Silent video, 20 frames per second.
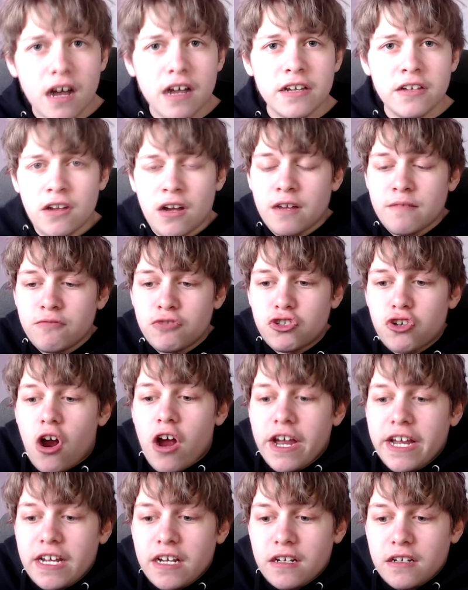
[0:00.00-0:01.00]
I'm
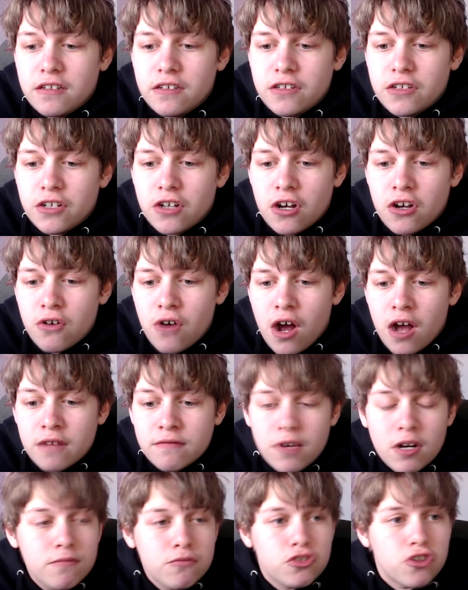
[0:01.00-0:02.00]
trying, you know,
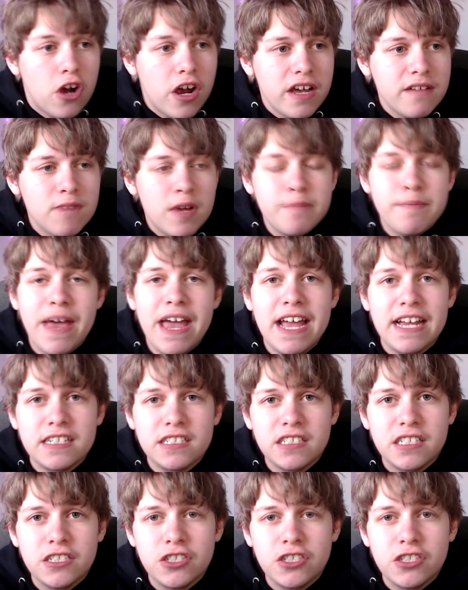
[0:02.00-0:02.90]
I'm trying my best.